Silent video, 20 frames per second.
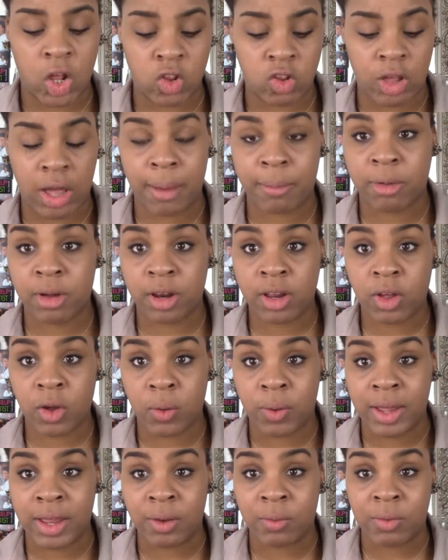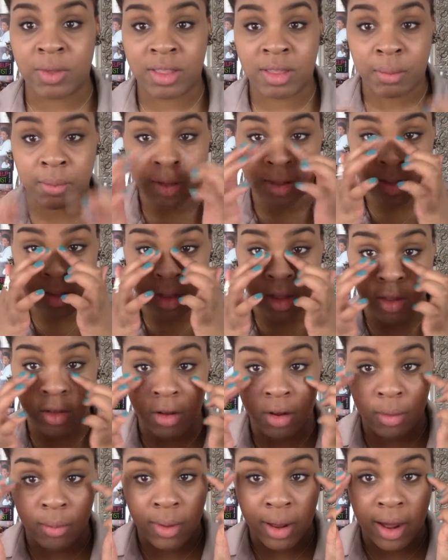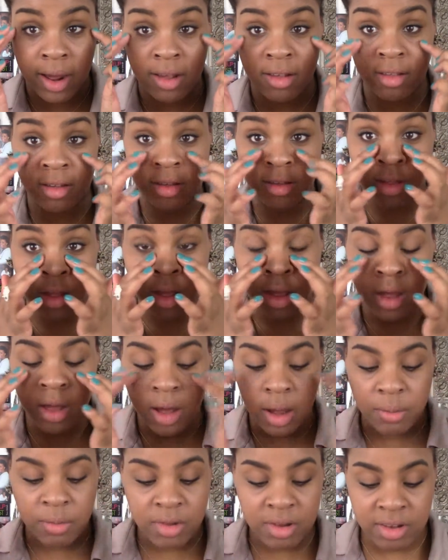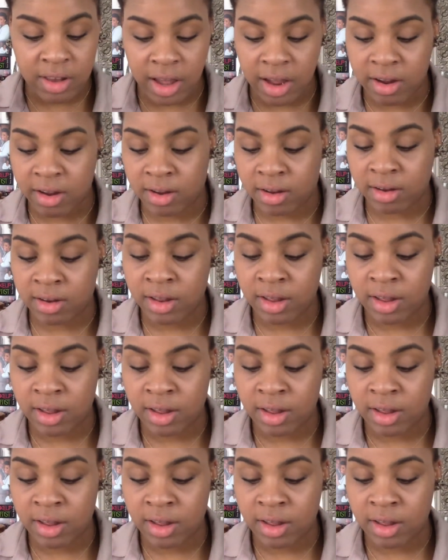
So I'm going to go in with some concealer under my eyes because I'm really tired.